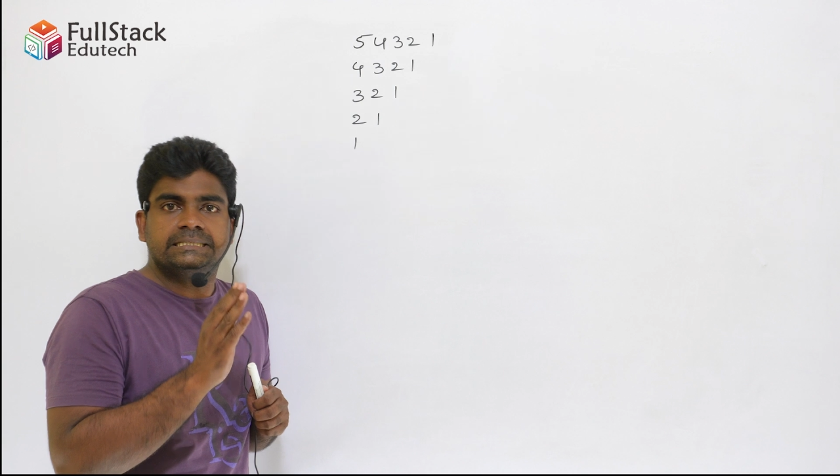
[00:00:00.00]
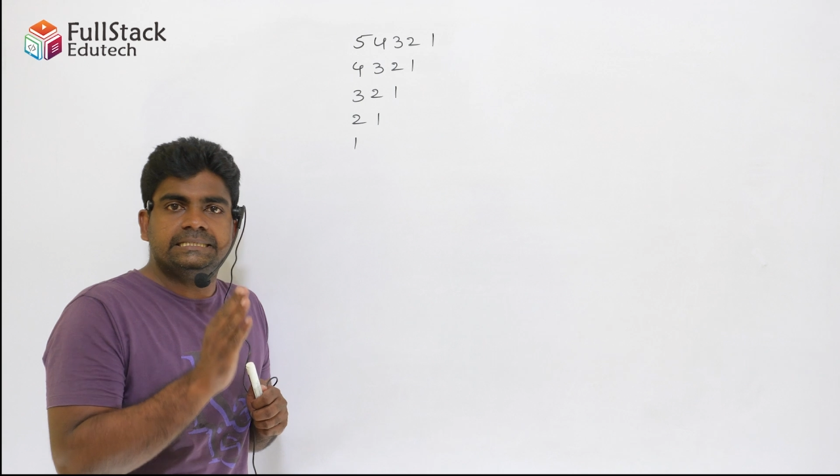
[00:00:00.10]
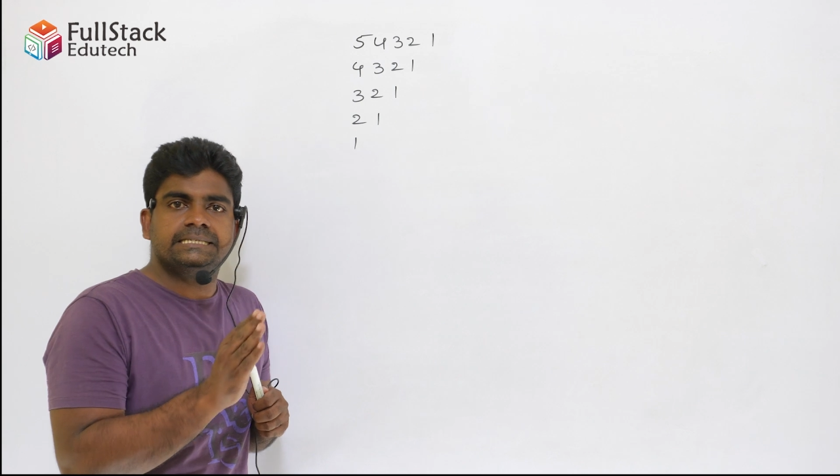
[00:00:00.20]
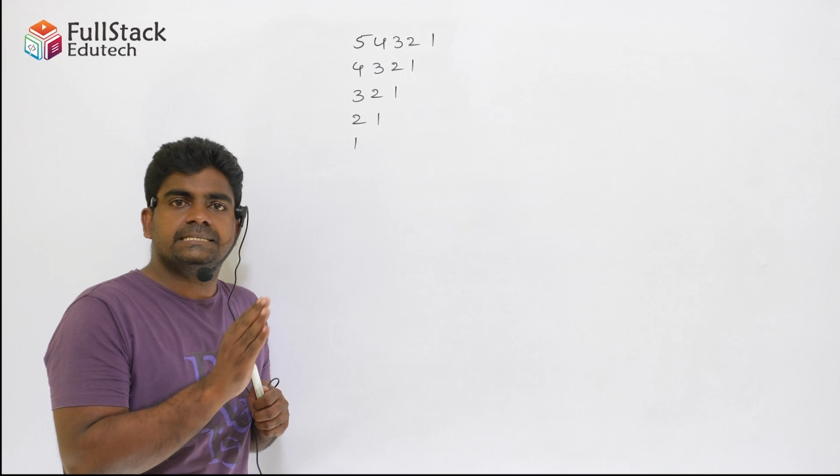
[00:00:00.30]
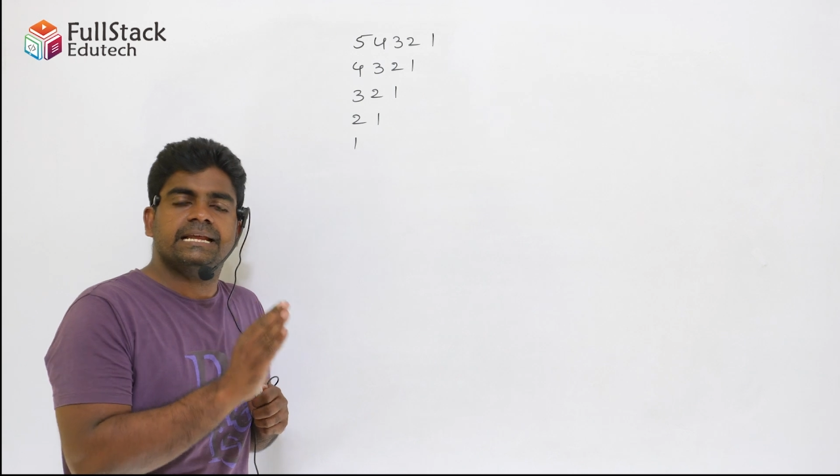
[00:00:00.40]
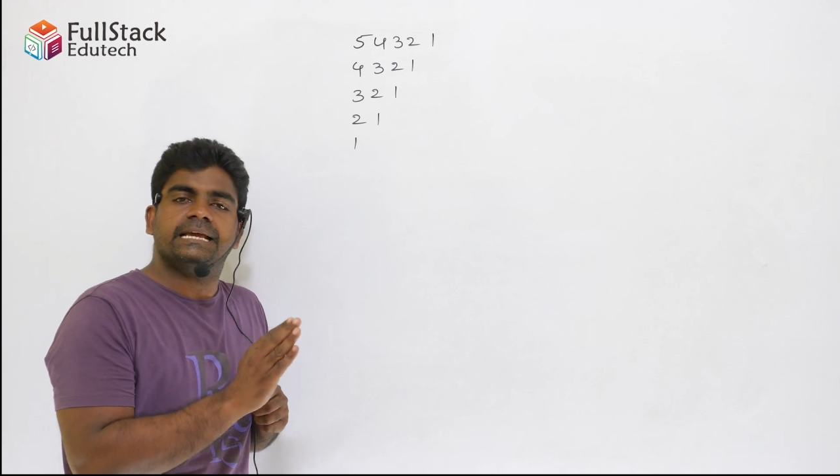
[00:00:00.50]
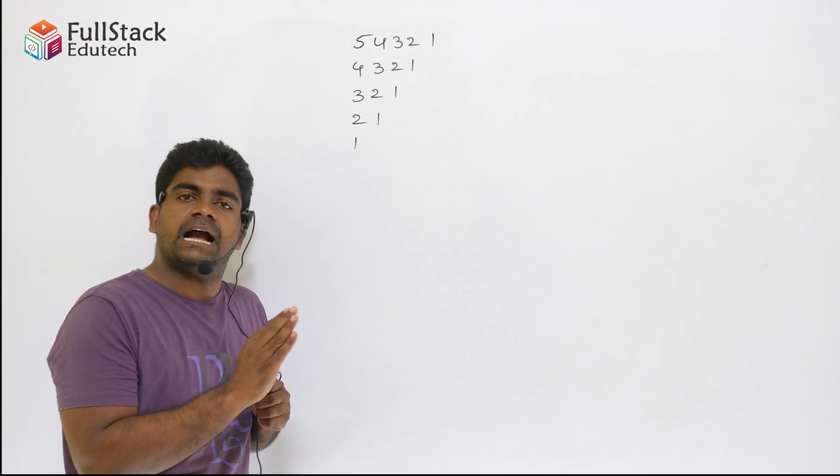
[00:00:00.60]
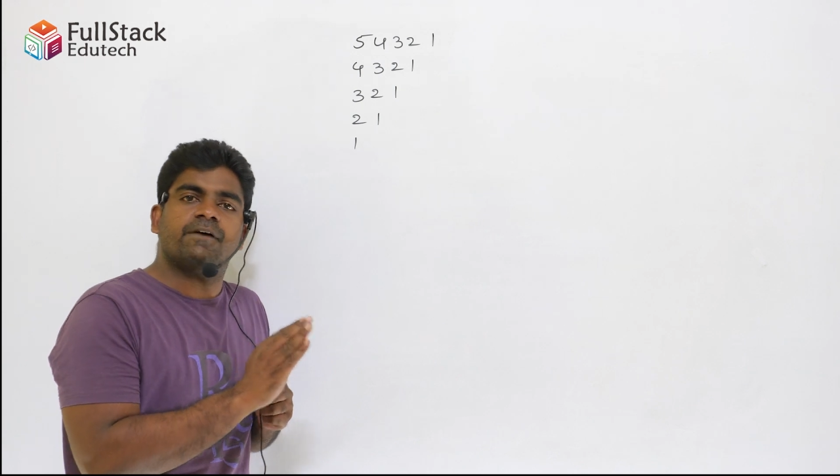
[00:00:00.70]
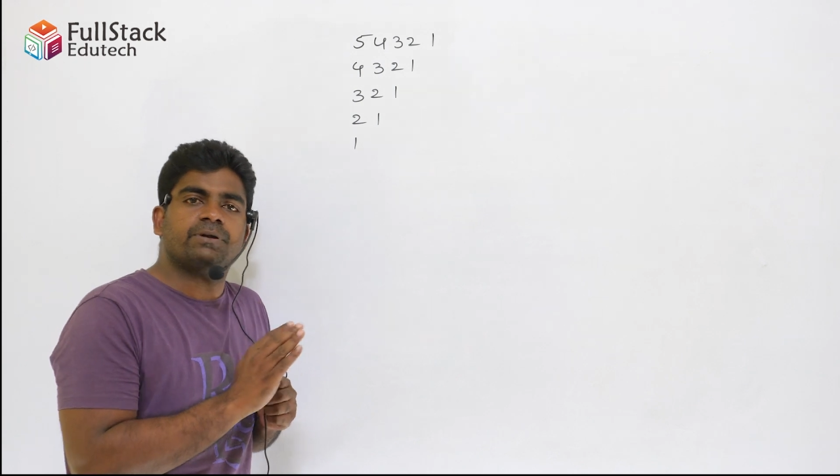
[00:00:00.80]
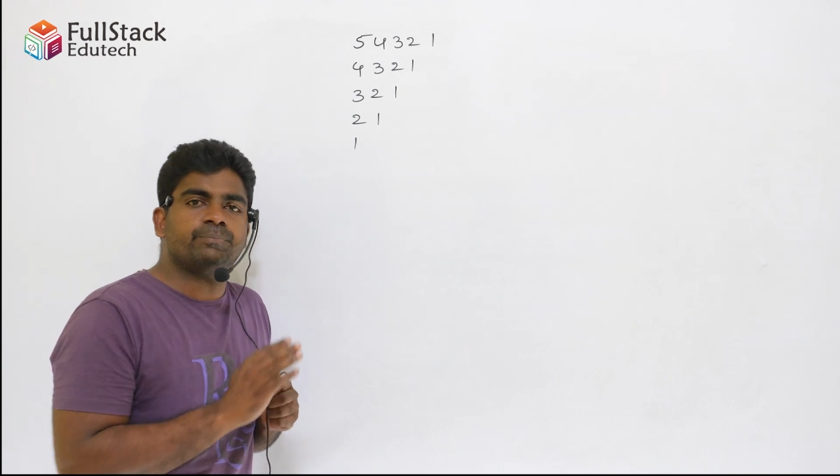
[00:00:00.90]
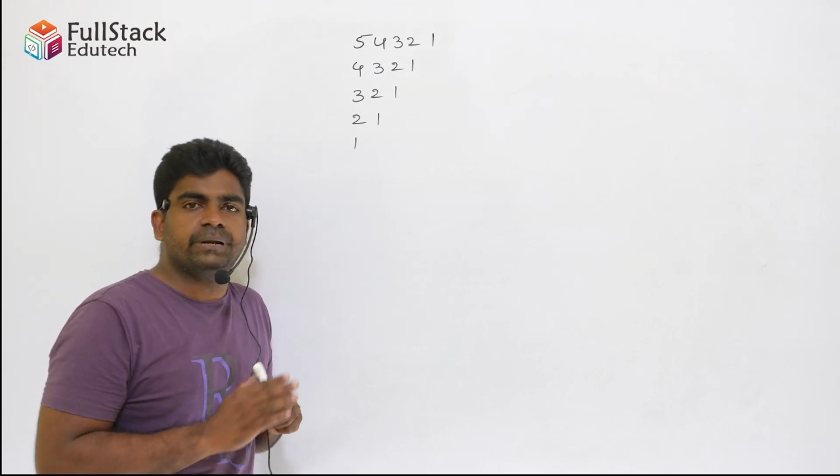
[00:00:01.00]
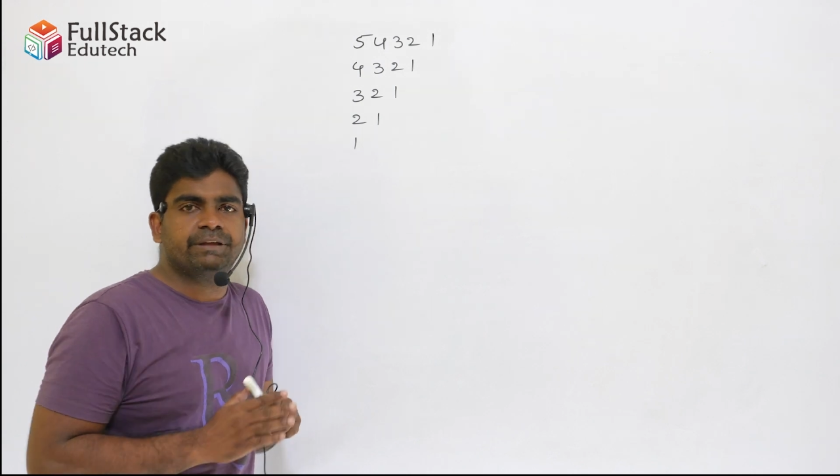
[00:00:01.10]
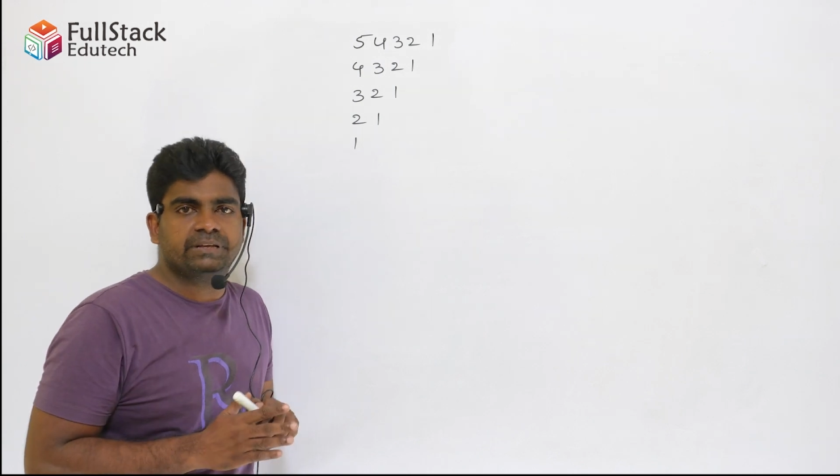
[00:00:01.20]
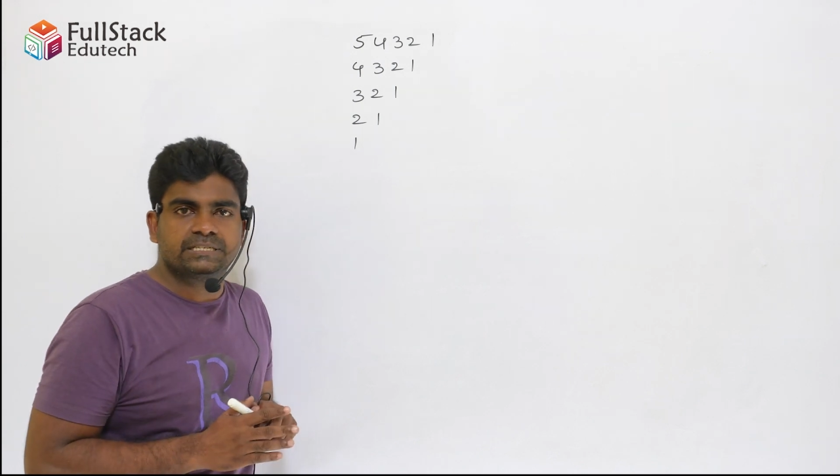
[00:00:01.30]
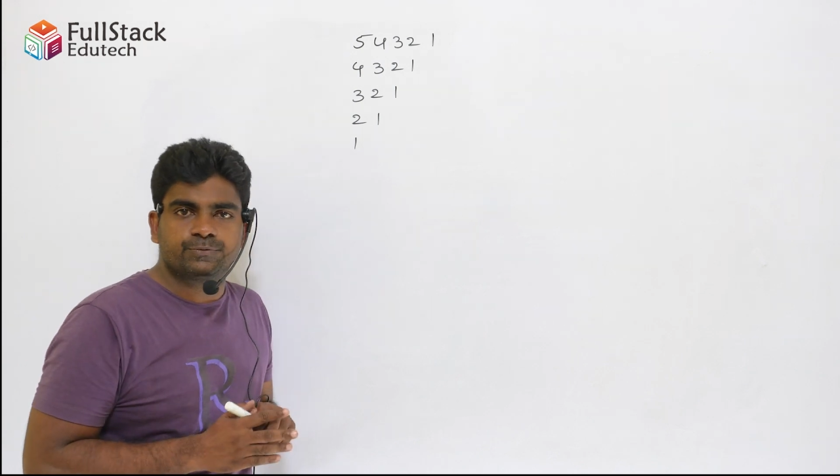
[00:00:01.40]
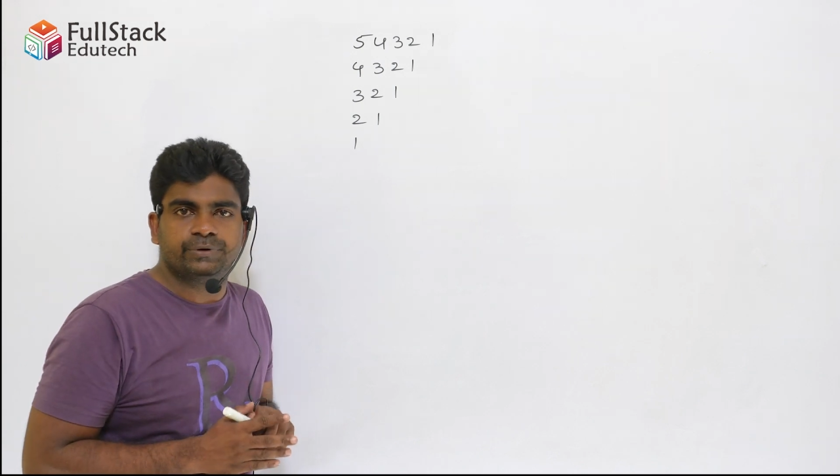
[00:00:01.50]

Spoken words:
just like our previous